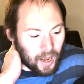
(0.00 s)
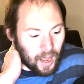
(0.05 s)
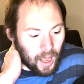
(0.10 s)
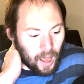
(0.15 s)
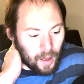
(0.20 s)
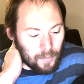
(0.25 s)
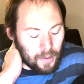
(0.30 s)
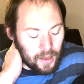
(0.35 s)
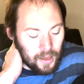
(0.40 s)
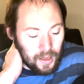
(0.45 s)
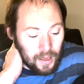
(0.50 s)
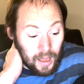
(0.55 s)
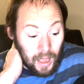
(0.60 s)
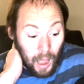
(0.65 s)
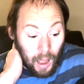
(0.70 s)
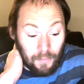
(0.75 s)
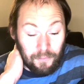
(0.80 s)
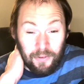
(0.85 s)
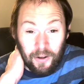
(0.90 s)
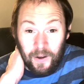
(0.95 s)

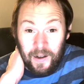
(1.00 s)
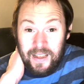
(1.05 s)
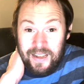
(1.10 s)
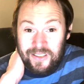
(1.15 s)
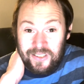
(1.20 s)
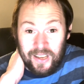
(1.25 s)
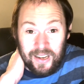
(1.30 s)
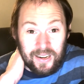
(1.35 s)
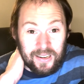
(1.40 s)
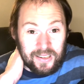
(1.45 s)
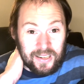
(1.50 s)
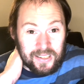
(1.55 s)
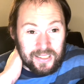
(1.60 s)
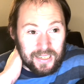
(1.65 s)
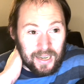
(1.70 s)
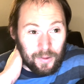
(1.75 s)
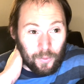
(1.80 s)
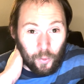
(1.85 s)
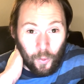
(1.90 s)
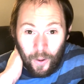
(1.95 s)
I'm very excited to
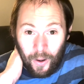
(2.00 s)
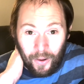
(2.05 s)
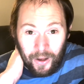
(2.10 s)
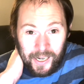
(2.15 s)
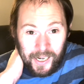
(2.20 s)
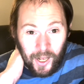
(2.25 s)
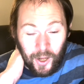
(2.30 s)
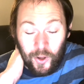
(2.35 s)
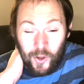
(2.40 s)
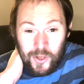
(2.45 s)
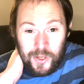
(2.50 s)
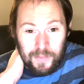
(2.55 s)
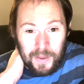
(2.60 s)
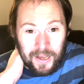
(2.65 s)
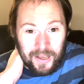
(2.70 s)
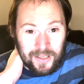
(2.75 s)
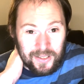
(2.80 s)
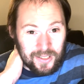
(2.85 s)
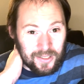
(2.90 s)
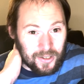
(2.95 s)
see where it goes
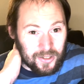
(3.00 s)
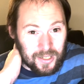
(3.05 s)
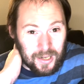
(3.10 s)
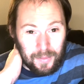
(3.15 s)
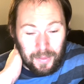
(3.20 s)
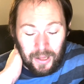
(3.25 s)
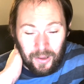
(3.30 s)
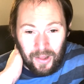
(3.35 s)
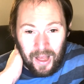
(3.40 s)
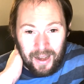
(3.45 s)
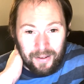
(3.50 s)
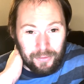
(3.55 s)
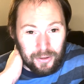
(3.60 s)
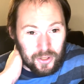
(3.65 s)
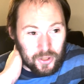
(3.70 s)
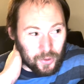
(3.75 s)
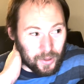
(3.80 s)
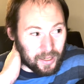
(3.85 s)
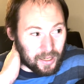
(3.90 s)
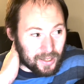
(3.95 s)
because there's going to be a lot of
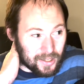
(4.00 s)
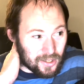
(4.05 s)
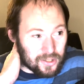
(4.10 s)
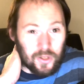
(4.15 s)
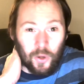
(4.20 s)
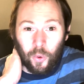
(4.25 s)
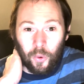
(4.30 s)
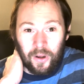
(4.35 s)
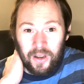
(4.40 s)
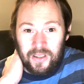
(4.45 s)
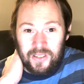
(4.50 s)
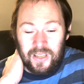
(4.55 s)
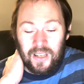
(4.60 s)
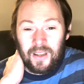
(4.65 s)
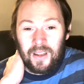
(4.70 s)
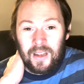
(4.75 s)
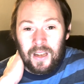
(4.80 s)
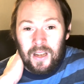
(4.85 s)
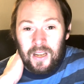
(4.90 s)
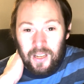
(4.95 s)
intriguing stories
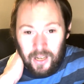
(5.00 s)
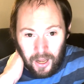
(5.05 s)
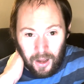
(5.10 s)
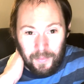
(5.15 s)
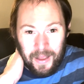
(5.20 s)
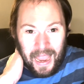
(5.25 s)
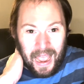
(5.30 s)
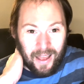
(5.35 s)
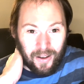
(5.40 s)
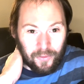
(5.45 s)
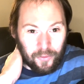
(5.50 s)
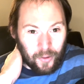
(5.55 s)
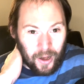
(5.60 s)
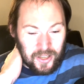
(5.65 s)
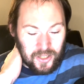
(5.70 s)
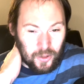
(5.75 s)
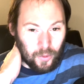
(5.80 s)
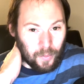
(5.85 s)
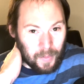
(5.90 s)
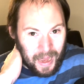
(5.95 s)
coming out of
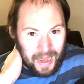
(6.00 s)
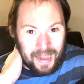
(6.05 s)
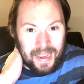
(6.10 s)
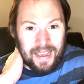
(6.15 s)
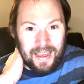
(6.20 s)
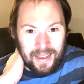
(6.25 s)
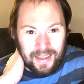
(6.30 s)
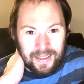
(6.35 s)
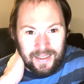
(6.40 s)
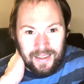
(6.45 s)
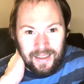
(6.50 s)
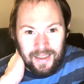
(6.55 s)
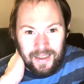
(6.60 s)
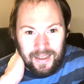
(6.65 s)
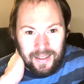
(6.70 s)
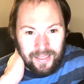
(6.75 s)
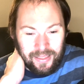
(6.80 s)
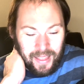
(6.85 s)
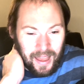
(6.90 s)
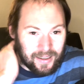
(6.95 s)
WrestleMania
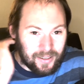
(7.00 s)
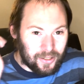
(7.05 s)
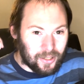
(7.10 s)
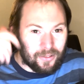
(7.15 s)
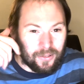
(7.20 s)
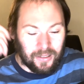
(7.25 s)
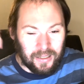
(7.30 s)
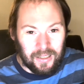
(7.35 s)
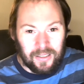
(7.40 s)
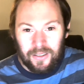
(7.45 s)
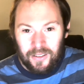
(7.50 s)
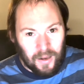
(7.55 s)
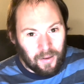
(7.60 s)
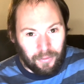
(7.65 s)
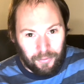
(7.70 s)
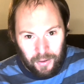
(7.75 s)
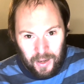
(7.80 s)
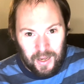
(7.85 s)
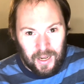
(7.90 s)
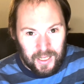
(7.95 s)
that could
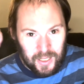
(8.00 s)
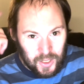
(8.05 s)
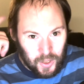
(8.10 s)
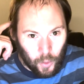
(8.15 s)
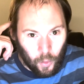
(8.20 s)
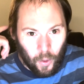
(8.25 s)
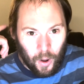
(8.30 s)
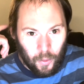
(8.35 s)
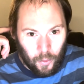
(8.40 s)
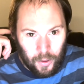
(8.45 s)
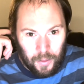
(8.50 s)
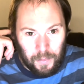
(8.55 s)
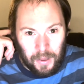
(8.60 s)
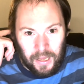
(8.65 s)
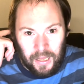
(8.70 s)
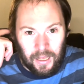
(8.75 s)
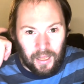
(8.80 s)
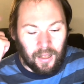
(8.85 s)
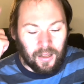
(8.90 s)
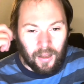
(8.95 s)
feed into what would
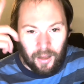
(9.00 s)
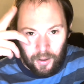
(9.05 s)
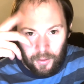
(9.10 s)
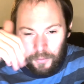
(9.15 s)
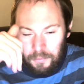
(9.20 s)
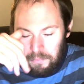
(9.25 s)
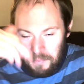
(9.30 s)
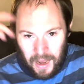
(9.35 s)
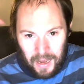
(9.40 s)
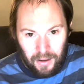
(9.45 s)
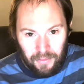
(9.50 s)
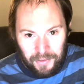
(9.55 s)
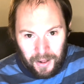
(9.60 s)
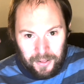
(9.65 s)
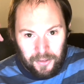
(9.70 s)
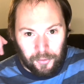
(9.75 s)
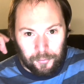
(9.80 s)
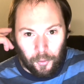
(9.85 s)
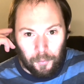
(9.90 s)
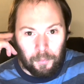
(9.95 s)
be main
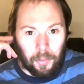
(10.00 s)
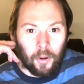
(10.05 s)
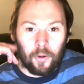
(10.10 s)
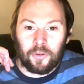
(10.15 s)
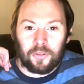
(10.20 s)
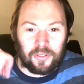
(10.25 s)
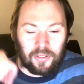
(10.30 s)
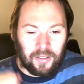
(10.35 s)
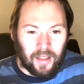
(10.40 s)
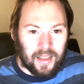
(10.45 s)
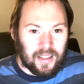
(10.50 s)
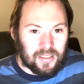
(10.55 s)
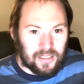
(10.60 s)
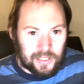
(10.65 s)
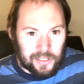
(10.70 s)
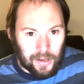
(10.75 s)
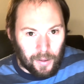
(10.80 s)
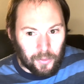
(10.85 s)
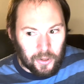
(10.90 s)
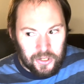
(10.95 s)
events for both nights of
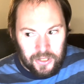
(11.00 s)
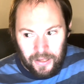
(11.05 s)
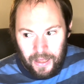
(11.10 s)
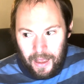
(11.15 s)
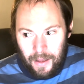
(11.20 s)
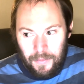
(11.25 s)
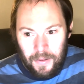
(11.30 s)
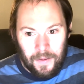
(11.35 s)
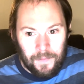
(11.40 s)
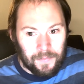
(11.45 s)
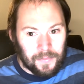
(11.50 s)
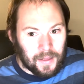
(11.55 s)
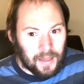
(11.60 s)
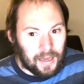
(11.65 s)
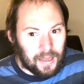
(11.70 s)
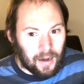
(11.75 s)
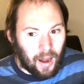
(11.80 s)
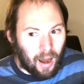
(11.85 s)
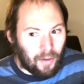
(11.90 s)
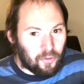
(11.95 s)
SummerSlam.
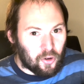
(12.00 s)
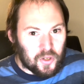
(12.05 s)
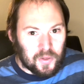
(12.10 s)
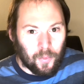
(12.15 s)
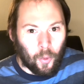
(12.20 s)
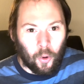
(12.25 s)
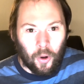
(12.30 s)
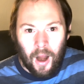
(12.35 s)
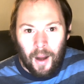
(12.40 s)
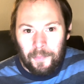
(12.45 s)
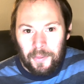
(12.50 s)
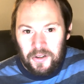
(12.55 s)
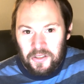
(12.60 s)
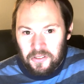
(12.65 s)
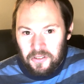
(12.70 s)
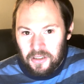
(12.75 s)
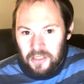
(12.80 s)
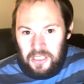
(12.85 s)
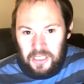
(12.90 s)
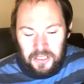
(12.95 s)
It offers more
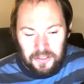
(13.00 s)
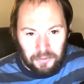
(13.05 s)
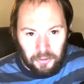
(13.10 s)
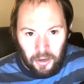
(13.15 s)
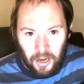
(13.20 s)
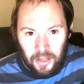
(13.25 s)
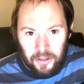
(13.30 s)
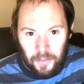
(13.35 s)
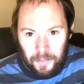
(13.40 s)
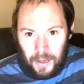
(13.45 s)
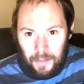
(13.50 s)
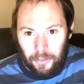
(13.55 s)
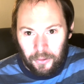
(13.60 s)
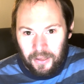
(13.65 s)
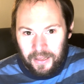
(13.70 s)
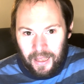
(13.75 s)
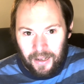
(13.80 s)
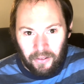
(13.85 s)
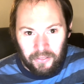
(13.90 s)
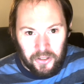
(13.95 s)
opportunities for other people
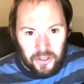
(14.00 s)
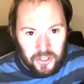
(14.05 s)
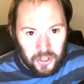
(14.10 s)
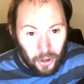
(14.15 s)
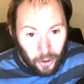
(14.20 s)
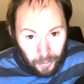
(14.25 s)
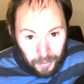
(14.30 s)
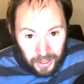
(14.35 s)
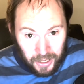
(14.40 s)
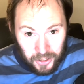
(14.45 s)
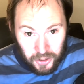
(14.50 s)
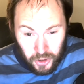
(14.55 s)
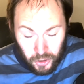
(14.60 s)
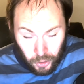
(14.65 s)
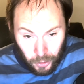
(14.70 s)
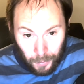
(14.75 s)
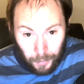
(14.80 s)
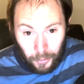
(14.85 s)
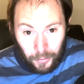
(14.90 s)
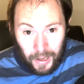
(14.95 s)
to get on the show because
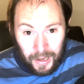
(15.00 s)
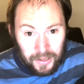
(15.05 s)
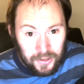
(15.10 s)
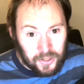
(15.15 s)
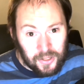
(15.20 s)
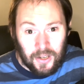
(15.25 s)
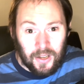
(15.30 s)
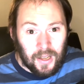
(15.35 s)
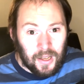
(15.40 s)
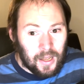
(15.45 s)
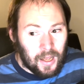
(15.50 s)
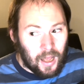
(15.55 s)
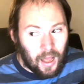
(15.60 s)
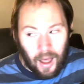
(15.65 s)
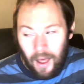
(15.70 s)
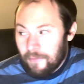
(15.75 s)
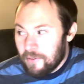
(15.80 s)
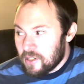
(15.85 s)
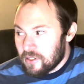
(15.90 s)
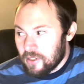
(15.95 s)
Triple H
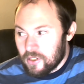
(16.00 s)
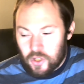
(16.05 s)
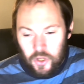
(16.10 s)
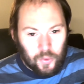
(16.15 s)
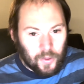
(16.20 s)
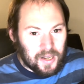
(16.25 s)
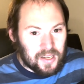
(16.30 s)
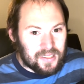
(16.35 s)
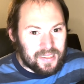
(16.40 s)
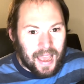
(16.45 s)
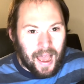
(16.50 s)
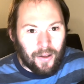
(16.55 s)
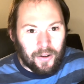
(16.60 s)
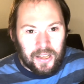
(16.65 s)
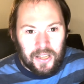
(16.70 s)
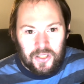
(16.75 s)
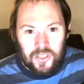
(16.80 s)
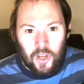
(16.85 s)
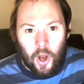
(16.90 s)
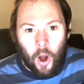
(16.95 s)
obviously shrinks down
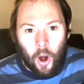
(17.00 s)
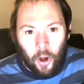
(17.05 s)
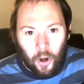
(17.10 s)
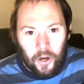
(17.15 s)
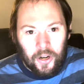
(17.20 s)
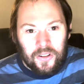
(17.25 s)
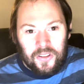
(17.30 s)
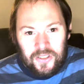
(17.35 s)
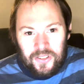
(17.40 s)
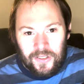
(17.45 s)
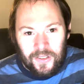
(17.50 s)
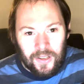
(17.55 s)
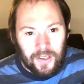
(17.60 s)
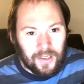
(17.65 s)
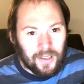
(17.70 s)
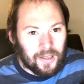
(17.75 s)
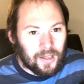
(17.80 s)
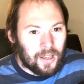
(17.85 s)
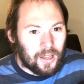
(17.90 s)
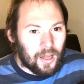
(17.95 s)
his cards
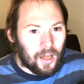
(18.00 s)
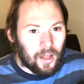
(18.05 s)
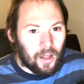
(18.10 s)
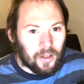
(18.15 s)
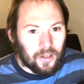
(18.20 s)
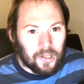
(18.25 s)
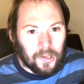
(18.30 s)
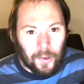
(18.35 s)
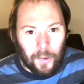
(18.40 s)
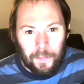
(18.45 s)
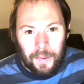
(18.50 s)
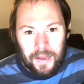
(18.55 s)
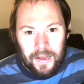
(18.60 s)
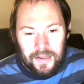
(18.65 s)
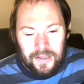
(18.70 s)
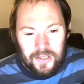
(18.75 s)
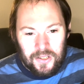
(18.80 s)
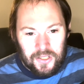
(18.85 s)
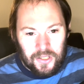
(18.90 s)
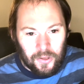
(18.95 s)
a little
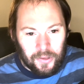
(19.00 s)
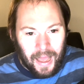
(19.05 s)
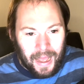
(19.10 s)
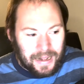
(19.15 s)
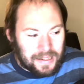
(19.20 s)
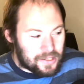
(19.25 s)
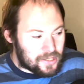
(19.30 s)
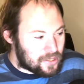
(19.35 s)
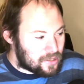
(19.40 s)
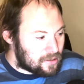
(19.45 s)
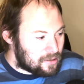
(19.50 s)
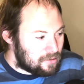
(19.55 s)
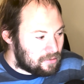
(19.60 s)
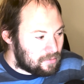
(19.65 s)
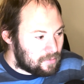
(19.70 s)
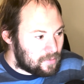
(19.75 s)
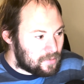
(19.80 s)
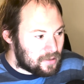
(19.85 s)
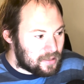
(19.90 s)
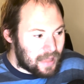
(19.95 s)
bit, so that's
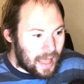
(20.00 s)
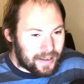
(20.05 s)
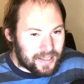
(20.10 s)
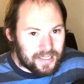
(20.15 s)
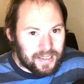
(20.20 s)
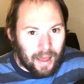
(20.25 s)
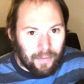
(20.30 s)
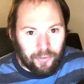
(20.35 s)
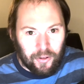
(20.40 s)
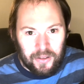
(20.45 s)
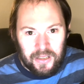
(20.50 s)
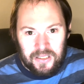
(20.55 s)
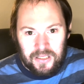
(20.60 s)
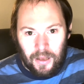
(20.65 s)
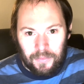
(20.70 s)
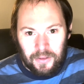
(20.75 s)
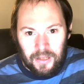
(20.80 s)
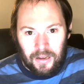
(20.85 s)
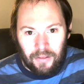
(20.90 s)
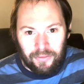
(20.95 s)
definitely
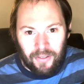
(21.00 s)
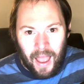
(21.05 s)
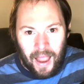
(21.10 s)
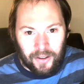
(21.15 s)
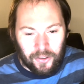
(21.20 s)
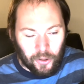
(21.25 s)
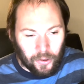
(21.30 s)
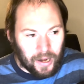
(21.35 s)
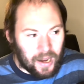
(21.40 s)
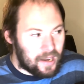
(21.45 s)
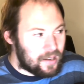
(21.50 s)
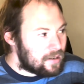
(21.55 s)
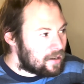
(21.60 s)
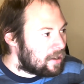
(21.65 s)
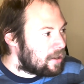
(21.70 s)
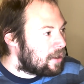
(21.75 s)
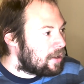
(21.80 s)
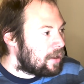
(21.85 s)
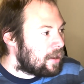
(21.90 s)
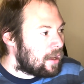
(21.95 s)
something to factor in.
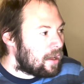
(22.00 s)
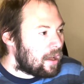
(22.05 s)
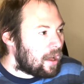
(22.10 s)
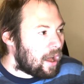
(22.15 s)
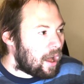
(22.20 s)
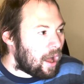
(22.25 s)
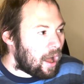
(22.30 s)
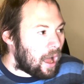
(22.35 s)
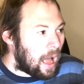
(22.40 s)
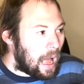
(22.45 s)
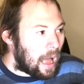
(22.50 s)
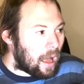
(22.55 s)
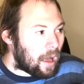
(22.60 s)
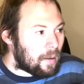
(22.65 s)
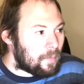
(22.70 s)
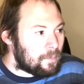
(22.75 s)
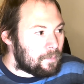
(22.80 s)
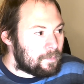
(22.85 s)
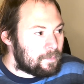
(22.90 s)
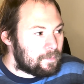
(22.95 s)

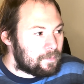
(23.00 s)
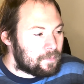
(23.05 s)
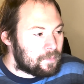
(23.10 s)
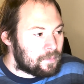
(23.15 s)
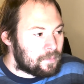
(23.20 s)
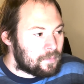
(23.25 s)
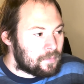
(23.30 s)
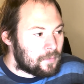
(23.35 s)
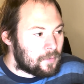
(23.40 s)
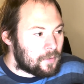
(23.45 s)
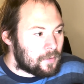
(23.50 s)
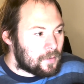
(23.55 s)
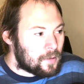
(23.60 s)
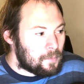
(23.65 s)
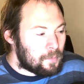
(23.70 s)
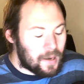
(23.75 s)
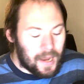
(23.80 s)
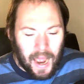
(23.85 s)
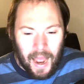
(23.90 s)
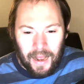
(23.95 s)

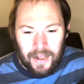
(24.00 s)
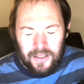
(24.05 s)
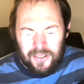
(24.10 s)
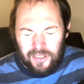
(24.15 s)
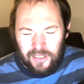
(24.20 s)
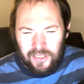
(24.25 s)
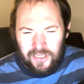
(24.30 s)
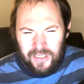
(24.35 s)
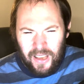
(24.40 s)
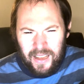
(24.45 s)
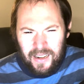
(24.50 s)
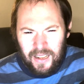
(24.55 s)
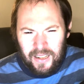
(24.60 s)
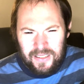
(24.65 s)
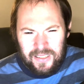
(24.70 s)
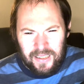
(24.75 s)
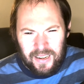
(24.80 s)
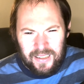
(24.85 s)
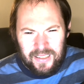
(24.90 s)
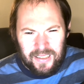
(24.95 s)
But yeah, it's
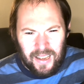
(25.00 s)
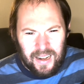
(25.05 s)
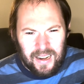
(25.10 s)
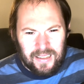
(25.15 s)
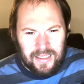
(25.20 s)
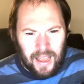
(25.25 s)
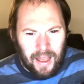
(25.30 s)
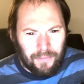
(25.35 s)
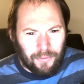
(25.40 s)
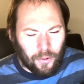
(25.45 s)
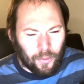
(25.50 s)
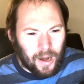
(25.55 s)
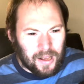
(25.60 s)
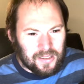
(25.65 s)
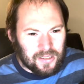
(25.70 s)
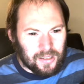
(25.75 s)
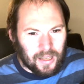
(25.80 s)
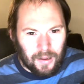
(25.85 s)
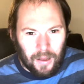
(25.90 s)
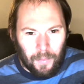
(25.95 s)
an exciting time for
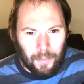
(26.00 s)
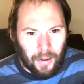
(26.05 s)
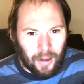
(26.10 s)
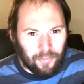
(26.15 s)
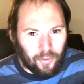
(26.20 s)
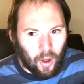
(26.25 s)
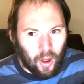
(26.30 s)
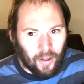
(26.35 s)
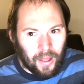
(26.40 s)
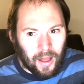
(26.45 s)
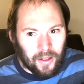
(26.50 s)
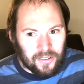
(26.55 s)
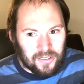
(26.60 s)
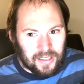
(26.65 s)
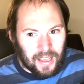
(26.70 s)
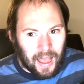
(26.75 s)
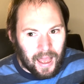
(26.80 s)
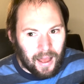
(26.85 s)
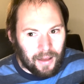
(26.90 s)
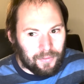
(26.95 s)
wrestling above all else
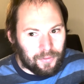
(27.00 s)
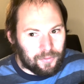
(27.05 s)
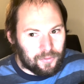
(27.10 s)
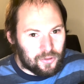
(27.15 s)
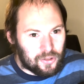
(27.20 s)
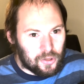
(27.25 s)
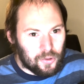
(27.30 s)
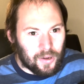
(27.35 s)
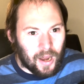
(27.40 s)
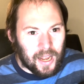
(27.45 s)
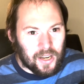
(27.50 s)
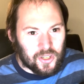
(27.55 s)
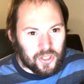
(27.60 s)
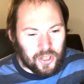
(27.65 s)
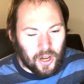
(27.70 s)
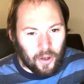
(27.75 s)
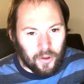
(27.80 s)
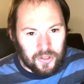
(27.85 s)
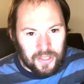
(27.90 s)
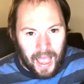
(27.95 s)
to have 2 night
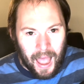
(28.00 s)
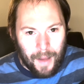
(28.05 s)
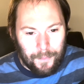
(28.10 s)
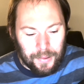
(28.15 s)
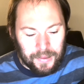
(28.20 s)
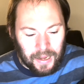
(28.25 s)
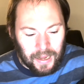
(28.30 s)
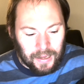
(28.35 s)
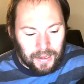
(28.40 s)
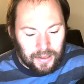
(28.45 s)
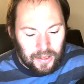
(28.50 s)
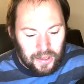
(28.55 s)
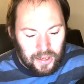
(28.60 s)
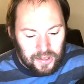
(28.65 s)
shows happening.